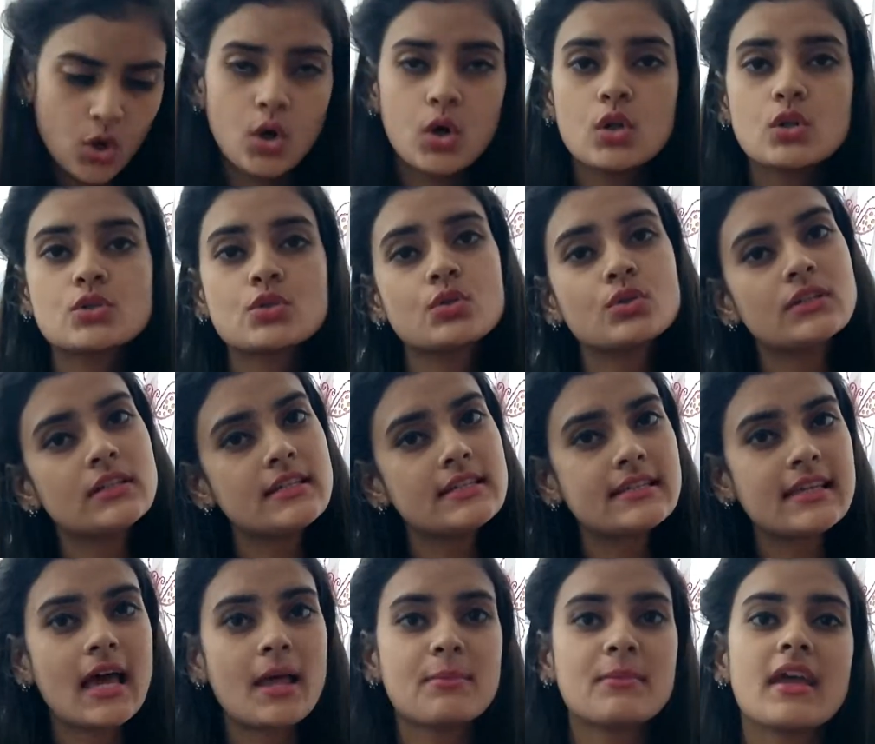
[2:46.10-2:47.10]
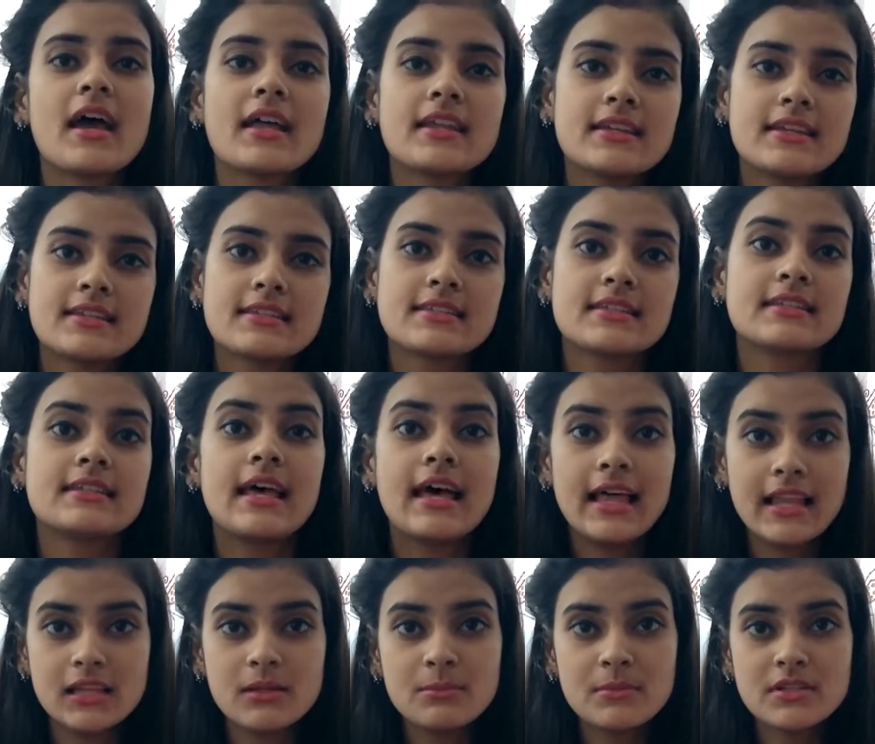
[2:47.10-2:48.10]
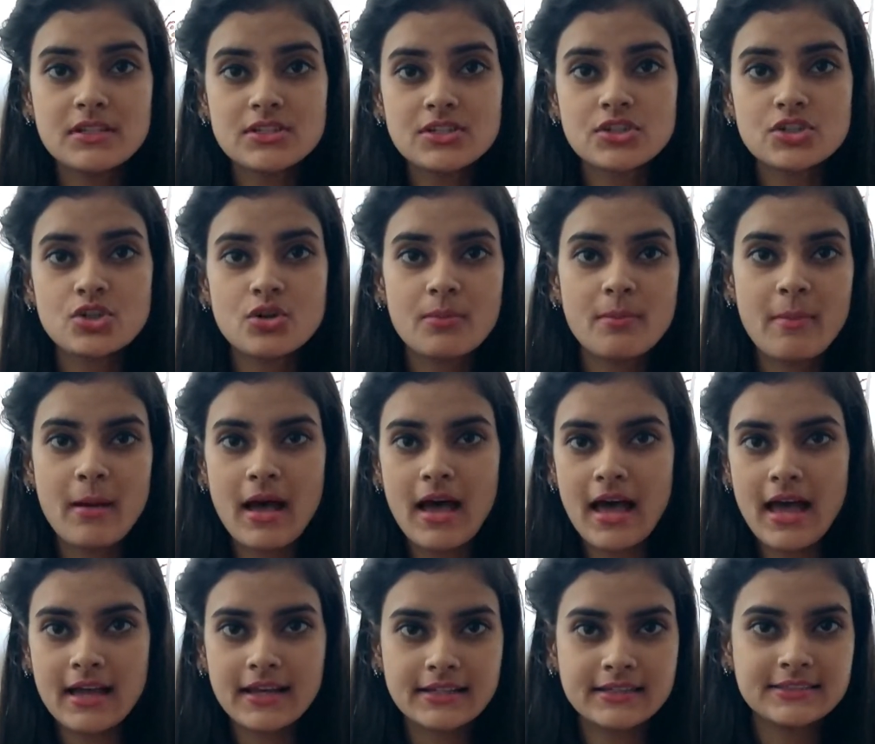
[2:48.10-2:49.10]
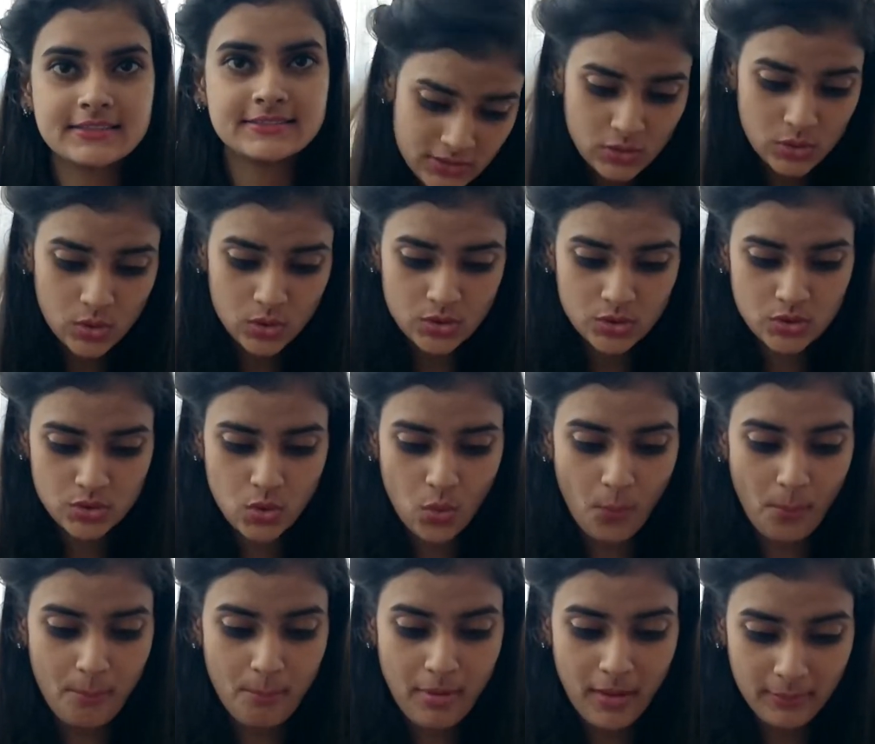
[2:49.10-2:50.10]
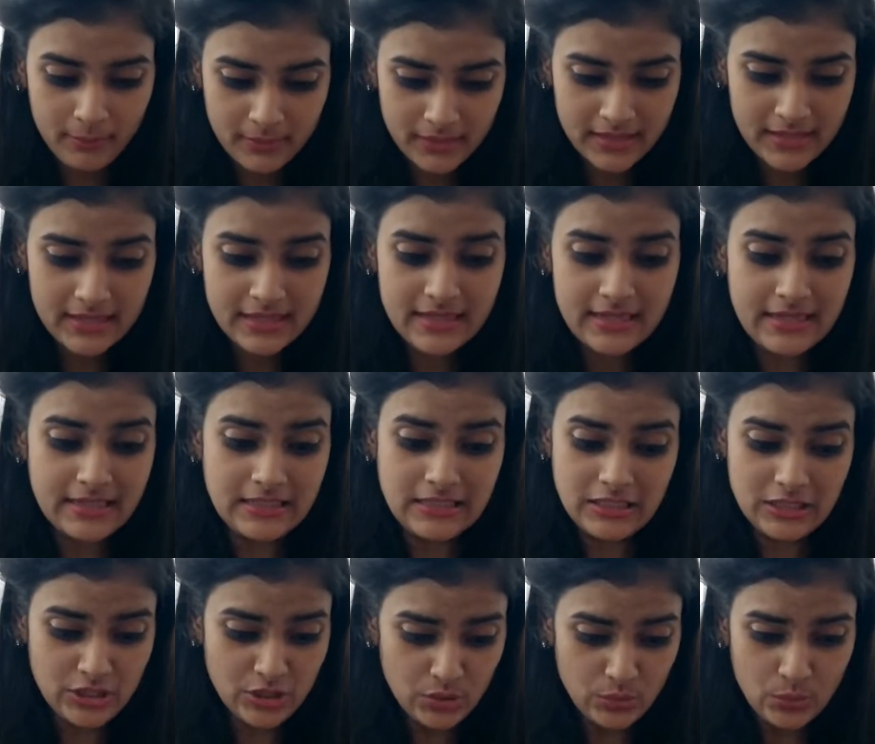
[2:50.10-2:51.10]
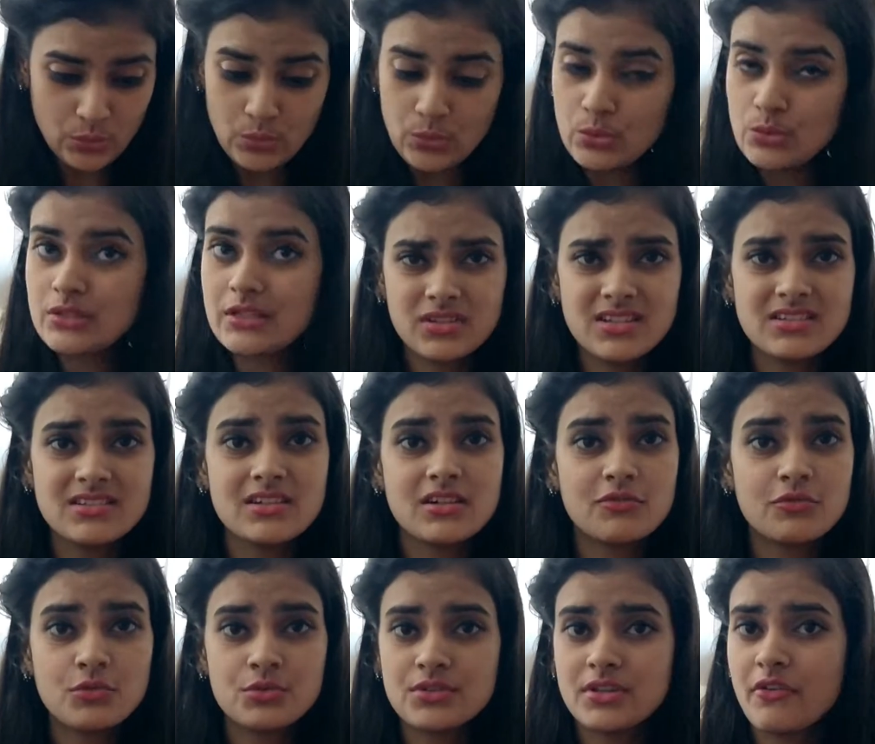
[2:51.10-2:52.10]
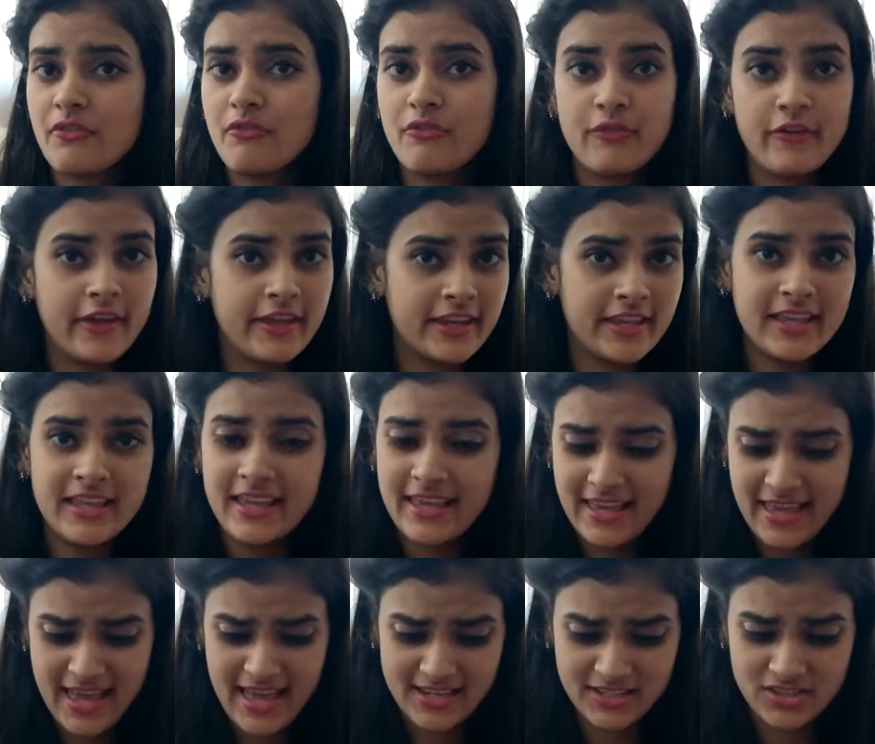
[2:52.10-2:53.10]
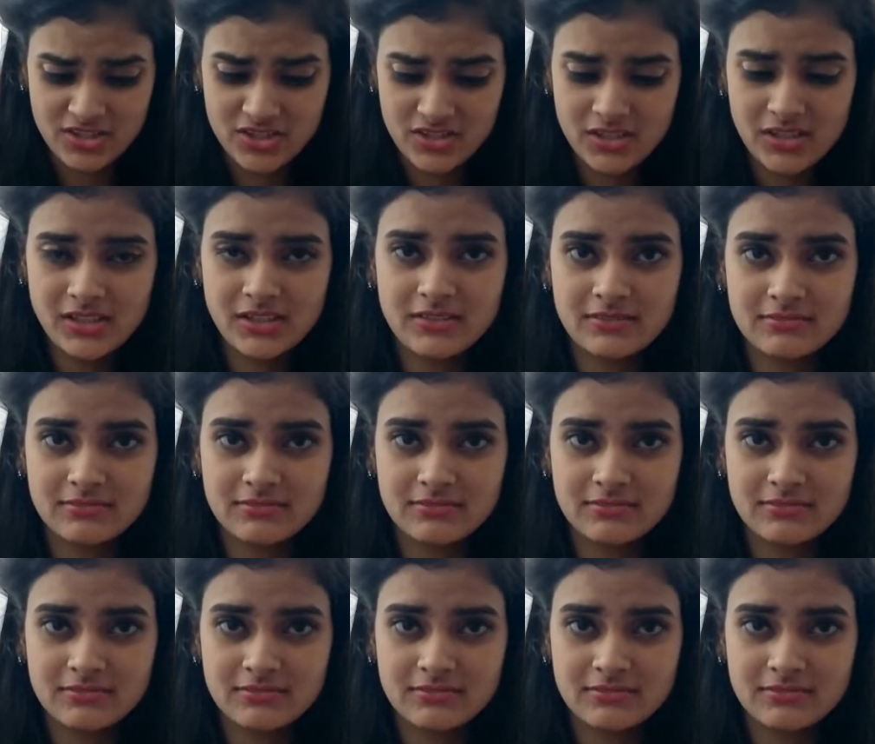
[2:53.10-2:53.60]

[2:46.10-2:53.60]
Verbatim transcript: Also, these can be added as an element in your bag. These look so bubbly and cute. These earphones are very catchy.